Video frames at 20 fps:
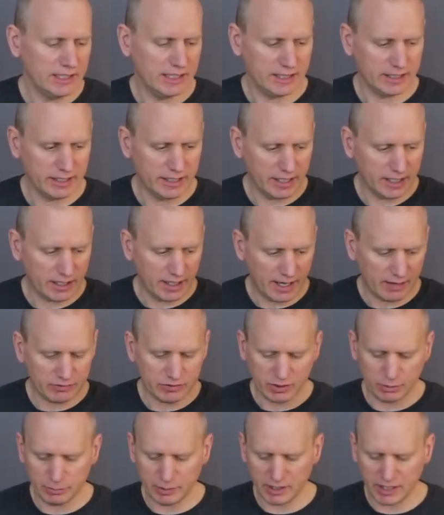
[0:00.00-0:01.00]
And again, have
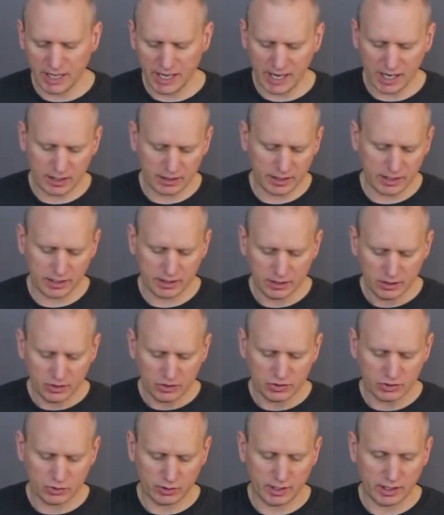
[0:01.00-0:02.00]
something handy
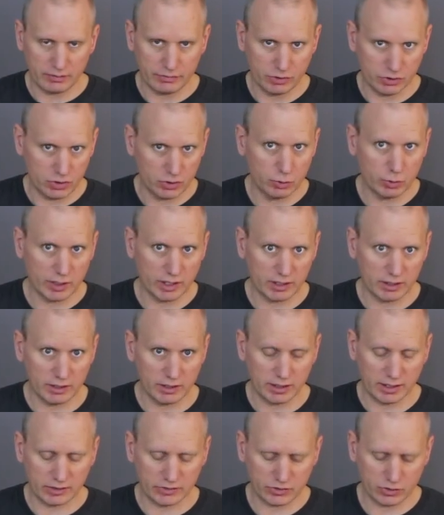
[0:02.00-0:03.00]
so that if you do get
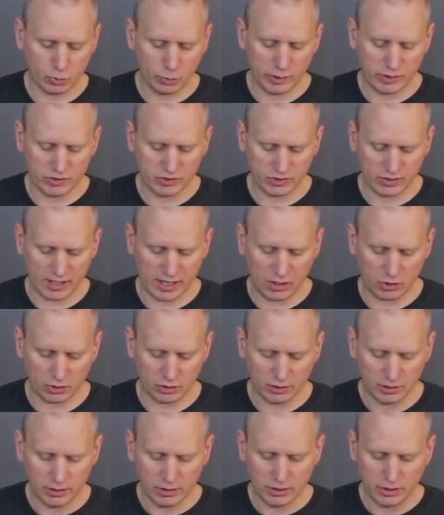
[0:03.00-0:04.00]
any of that squeezes
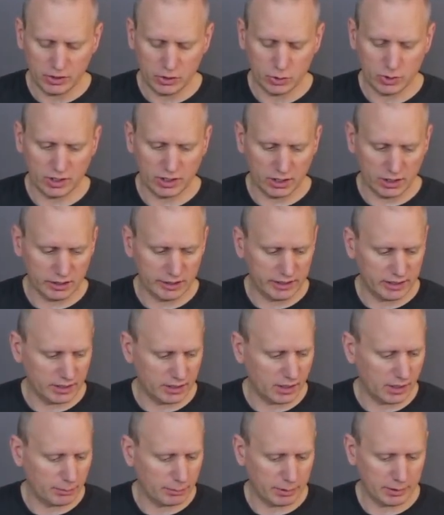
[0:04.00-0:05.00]
out, you can clean
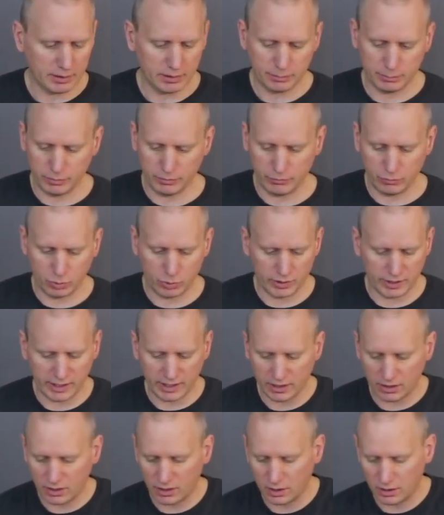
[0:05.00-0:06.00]
it up before
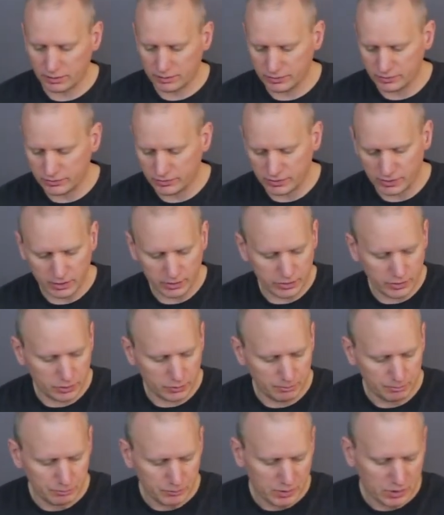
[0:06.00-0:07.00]
that hardens on
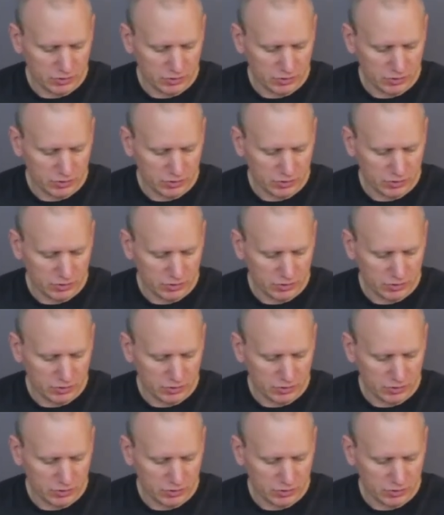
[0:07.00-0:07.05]
you.